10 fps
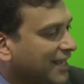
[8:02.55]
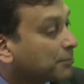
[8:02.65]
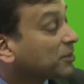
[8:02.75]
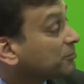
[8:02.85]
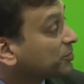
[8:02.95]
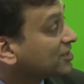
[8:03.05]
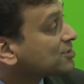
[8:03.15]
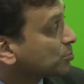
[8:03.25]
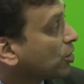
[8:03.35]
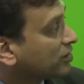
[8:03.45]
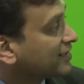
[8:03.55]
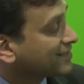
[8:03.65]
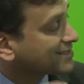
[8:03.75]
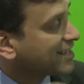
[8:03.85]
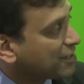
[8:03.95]
can be pretty small. It
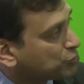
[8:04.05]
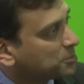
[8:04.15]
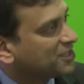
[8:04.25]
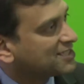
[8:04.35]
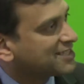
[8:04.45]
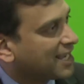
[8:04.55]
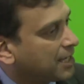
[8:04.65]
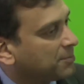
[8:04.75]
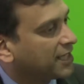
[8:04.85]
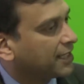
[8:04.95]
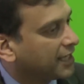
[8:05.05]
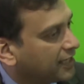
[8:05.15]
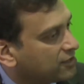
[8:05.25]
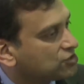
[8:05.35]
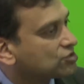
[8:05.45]
doesn't have to be the same
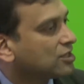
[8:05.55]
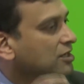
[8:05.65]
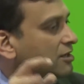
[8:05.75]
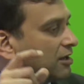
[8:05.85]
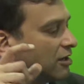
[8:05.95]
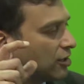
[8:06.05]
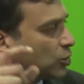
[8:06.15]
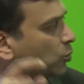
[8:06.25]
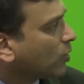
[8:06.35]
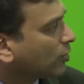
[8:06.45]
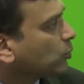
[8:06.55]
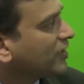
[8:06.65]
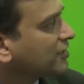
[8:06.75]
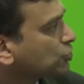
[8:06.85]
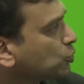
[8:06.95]
engaged 1
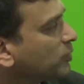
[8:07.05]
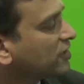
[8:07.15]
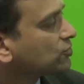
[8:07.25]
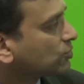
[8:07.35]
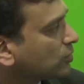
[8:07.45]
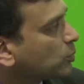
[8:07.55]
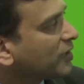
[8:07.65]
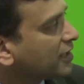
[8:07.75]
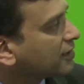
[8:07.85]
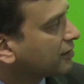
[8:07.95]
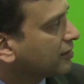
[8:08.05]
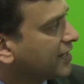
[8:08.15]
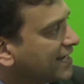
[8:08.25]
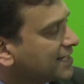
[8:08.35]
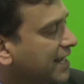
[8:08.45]
week, 2 week, 3 week,
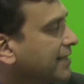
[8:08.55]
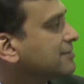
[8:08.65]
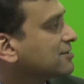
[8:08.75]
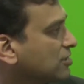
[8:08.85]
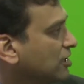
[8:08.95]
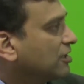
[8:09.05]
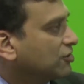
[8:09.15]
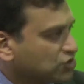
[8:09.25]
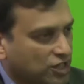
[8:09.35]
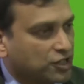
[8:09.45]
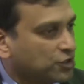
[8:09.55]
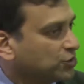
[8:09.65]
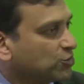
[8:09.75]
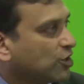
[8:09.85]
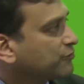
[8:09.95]
intense, shut down
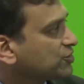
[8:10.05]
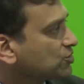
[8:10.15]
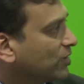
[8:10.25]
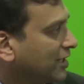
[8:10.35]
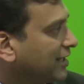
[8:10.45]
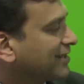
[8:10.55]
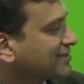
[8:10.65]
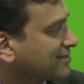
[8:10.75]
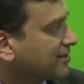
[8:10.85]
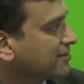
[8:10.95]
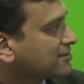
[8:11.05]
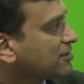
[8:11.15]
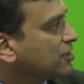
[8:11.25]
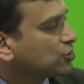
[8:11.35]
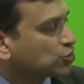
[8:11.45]
your office training exercise.
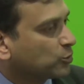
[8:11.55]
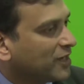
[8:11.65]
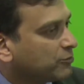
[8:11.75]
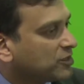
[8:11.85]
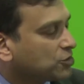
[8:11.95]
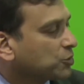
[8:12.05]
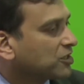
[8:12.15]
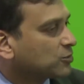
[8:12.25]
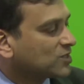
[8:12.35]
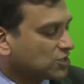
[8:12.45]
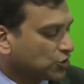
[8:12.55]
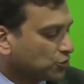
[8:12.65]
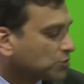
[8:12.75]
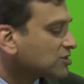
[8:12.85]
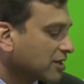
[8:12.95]
So the way we do it is
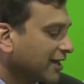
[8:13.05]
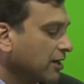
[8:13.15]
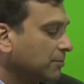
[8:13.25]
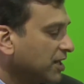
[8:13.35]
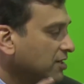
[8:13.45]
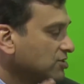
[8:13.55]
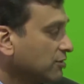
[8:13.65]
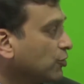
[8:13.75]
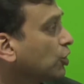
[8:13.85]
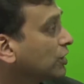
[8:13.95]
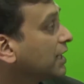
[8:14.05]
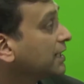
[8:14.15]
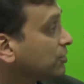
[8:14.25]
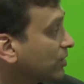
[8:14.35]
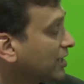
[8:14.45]
use a combination of
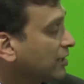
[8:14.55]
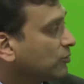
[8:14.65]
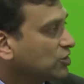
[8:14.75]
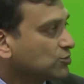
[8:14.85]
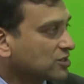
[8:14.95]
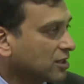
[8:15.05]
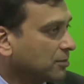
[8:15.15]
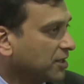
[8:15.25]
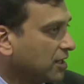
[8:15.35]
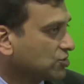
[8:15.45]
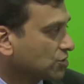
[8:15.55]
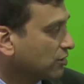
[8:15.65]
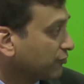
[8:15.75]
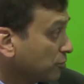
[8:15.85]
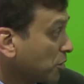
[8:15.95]
online training, we use a combination
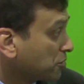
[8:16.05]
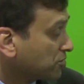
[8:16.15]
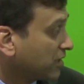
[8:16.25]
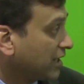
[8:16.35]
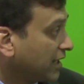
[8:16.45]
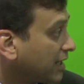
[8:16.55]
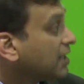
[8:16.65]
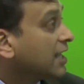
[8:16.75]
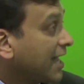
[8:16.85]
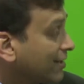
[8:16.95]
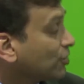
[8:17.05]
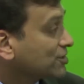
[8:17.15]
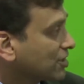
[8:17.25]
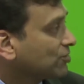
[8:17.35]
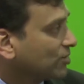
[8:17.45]
of remote training and
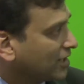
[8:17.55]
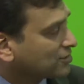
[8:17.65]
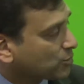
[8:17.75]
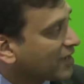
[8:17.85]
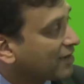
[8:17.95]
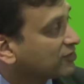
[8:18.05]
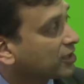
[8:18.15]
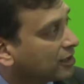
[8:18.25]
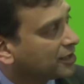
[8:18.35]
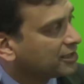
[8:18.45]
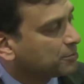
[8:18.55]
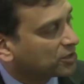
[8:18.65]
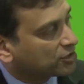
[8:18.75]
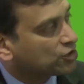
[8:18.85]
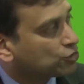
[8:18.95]
on-site training. So we have the
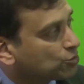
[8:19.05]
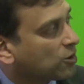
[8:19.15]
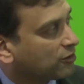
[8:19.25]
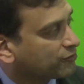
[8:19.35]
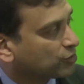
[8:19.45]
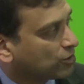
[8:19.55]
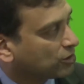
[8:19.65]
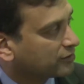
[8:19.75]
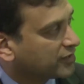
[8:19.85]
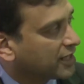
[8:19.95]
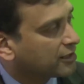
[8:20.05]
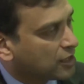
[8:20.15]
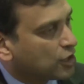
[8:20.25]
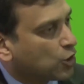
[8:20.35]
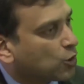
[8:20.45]
ability to offer all of that
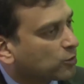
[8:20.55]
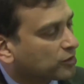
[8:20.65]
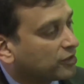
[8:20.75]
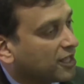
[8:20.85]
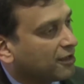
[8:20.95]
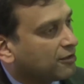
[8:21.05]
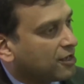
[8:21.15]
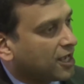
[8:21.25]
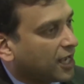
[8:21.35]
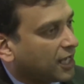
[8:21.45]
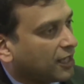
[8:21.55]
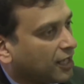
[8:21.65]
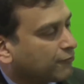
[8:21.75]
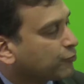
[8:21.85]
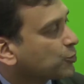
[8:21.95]
over
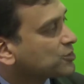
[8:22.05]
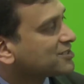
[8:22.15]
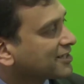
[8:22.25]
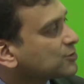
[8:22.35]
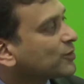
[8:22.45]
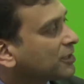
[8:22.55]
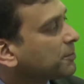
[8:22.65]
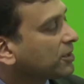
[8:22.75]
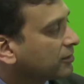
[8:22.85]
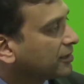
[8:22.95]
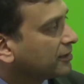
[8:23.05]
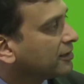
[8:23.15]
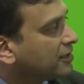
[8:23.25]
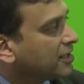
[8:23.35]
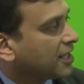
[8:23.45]
a 4 to 6 week period.
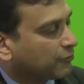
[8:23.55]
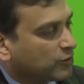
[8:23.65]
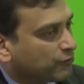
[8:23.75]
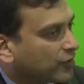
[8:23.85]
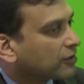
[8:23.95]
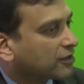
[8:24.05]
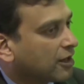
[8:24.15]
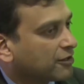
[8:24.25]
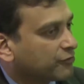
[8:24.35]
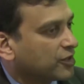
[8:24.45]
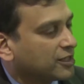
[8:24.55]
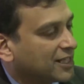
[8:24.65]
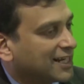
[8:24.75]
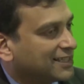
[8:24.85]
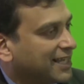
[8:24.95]
And we feel confident
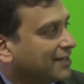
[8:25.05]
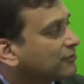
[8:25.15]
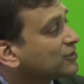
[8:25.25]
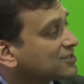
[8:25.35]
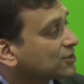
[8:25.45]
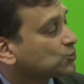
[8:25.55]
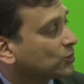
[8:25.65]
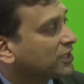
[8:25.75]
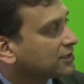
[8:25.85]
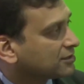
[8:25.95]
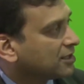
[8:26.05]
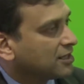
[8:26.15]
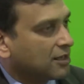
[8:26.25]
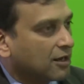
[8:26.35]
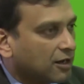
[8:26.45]
that at the end of the 6 weeks,
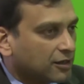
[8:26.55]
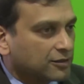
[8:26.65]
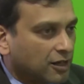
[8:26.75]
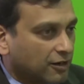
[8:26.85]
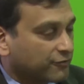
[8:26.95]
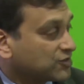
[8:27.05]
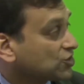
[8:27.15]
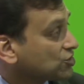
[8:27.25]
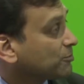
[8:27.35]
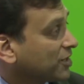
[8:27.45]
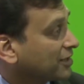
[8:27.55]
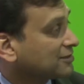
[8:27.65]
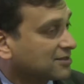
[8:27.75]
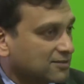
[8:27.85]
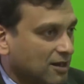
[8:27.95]
our physician
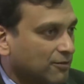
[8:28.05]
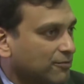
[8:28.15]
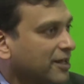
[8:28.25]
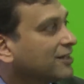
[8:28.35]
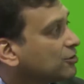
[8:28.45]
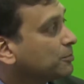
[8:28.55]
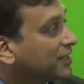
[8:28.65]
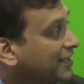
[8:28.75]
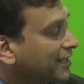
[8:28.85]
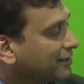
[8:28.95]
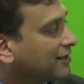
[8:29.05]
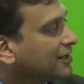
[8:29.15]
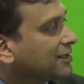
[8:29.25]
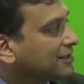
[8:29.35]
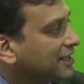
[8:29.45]
practices are ready to begin
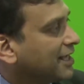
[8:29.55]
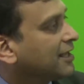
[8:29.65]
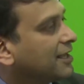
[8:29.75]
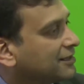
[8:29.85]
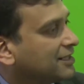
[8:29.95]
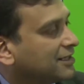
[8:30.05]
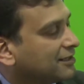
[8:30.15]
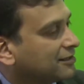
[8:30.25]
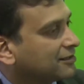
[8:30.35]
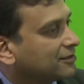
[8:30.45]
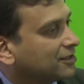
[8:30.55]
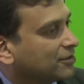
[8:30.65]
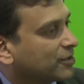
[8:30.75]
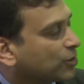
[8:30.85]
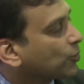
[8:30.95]
the
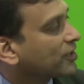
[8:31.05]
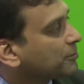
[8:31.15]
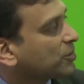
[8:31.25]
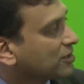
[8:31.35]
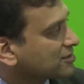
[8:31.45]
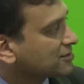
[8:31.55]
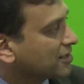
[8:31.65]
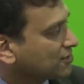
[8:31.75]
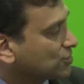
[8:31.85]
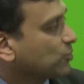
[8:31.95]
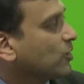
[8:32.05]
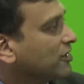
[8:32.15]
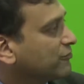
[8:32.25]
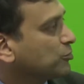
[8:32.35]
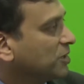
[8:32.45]
recording process that is
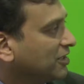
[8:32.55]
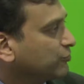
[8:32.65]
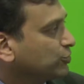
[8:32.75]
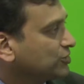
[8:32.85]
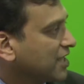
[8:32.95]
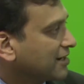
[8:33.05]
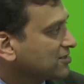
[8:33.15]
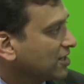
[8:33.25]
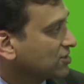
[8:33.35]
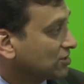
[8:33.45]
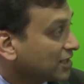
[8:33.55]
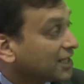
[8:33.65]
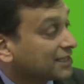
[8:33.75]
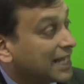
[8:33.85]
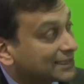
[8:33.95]
required for meaningful use attestation.
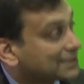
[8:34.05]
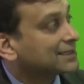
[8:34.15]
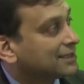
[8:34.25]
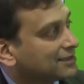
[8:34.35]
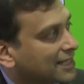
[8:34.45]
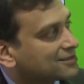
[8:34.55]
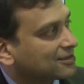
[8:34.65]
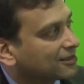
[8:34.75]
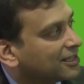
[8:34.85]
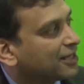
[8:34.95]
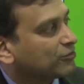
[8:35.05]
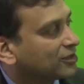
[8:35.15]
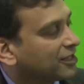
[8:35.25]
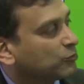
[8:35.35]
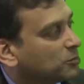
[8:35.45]
That's the
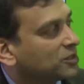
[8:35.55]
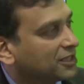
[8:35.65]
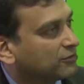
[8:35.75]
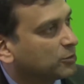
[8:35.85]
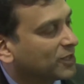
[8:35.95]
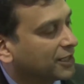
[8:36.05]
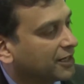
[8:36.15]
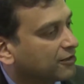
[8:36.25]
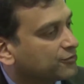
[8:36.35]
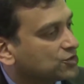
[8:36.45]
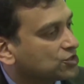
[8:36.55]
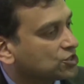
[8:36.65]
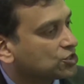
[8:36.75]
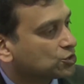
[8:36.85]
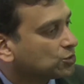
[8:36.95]
level that we believe that we can get our
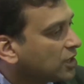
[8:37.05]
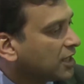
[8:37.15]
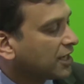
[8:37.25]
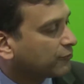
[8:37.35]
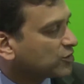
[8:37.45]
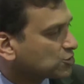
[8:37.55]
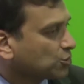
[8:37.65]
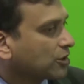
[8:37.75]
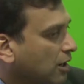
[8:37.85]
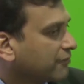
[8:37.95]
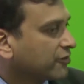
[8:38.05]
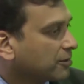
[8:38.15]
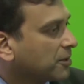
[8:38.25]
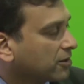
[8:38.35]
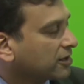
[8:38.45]
physician to, and we're so confident
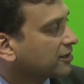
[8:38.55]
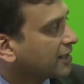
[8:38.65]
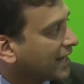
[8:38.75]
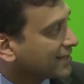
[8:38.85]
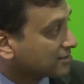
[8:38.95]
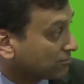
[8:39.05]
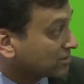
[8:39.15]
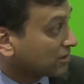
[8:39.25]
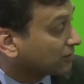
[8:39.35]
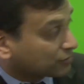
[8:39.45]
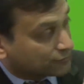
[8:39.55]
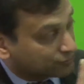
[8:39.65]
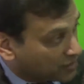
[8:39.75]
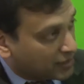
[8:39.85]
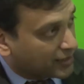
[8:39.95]
about it that as a result of
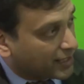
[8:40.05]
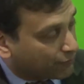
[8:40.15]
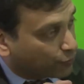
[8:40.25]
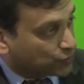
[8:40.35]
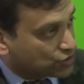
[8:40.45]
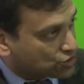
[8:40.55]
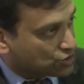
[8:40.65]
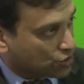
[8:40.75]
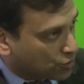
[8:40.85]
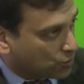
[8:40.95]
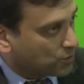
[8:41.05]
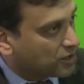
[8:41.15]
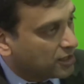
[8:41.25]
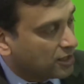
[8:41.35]
that, for this show,